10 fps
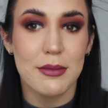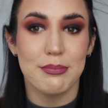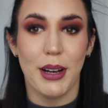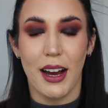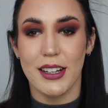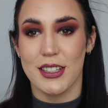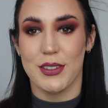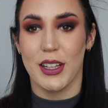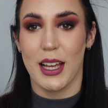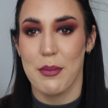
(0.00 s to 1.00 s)
but I just
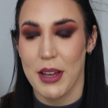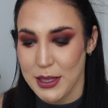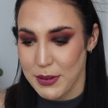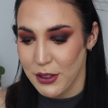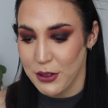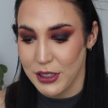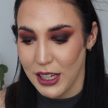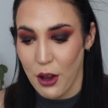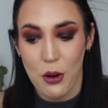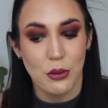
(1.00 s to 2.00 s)
feel like it makes me look really
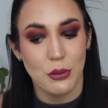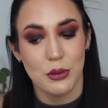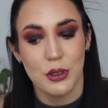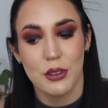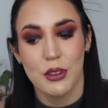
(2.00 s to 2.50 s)
old.